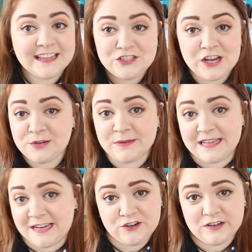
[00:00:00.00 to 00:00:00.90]
Like
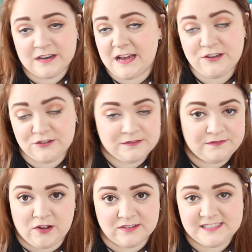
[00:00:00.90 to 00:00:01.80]
genuinely, I could I couldn't
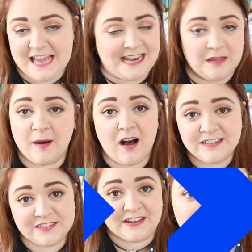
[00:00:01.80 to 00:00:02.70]
fault any part of